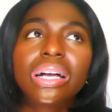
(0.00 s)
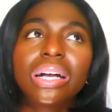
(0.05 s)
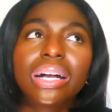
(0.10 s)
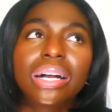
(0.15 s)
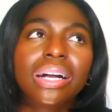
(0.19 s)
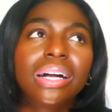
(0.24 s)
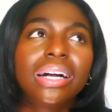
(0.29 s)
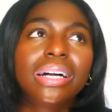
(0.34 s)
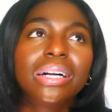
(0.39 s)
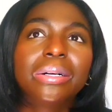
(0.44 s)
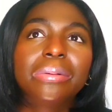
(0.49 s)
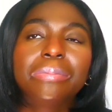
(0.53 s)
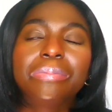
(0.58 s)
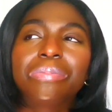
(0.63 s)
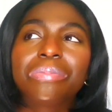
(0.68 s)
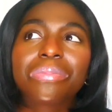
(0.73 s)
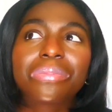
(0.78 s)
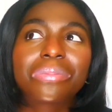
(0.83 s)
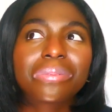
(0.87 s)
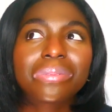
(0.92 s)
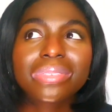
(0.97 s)

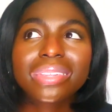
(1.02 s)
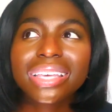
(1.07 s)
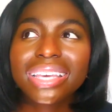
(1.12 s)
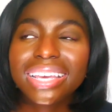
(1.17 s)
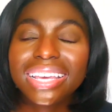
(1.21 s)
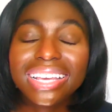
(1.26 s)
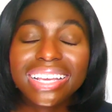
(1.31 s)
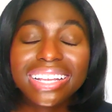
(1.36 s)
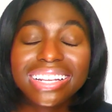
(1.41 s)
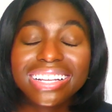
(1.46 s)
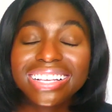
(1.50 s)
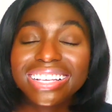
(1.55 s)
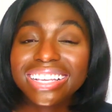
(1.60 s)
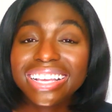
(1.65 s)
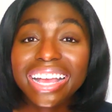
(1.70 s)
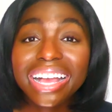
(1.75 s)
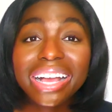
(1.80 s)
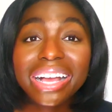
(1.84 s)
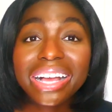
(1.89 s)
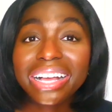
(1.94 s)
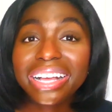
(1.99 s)
And
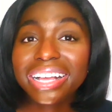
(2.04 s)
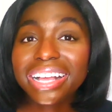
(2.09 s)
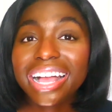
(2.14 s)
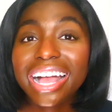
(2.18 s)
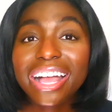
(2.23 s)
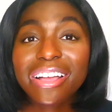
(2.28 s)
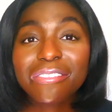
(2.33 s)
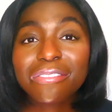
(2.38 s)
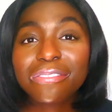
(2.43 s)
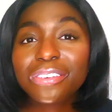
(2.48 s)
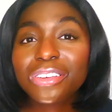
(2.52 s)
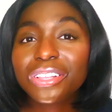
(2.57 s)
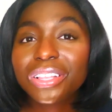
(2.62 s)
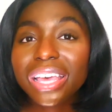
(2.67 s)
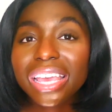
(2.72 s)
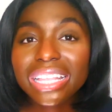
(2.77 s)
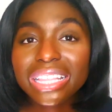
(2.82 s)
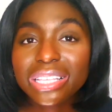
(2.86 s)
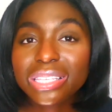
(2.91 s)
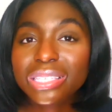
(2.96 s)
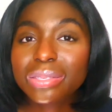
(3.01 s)
yeah, I feel
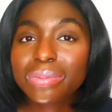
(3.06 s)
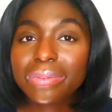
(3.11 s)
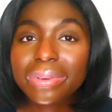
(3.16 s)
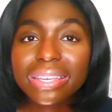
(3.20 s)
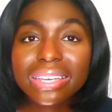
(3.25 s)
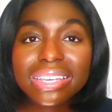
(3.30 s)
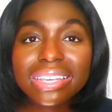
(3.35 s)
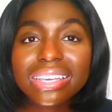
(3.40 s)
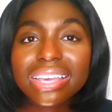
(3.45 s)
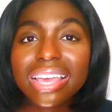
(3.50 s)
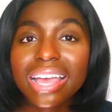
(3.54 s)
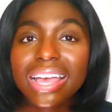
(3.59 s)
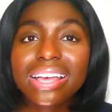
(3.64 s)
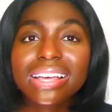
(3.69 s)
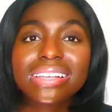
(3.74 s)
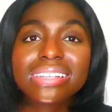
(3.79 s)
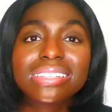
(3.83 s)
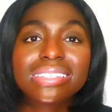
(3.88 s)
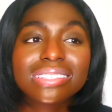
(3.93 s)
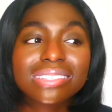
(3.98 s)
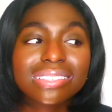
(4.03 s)
like the Speedy
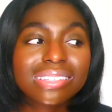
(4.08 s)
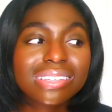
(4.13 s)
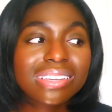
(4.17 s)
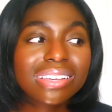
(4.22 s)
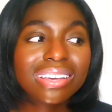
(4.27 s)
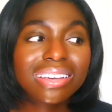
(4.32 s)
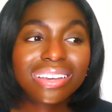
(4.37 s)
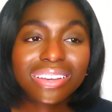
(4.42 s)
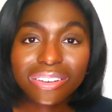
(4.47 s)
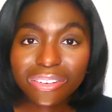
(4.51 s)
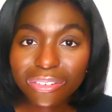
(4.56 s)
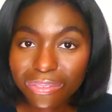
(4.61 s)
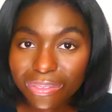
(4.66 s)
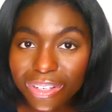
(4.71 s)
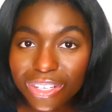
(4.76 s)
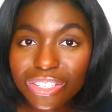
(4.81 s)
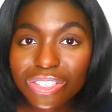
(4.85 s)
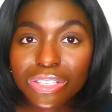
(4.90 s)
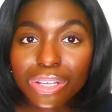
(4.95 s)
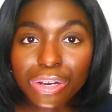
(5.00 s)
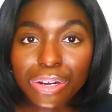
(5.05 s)
has
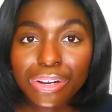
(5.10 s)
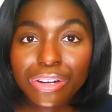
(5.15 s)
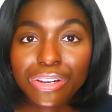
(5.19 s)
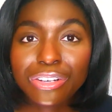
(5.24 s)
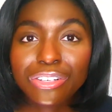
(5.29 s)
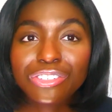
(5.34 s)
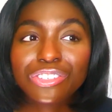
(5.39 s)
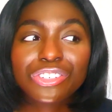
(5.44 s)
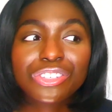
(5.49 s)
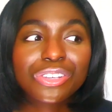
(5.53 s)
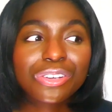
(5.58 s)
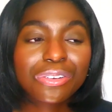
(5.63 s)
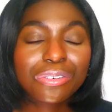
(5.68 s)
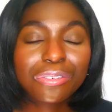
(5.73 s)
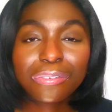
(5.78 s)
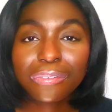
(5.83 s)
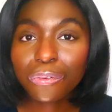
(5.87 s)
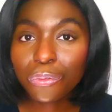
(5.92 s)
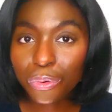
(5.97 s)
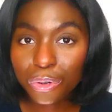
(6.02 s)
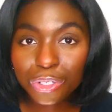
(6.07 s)
resurged
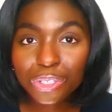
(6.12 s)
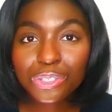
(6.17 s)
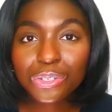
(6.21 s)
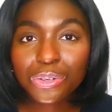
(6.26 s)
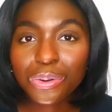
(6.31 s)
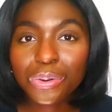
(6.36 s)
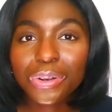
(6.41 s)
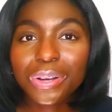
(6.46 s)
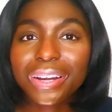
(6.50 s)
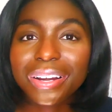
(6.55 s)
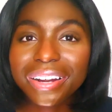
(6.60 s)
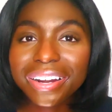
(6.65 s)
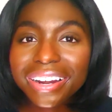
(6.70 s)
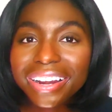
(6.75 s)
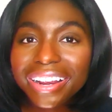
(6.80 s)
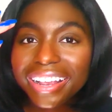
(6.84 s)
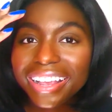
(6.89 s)
for sure.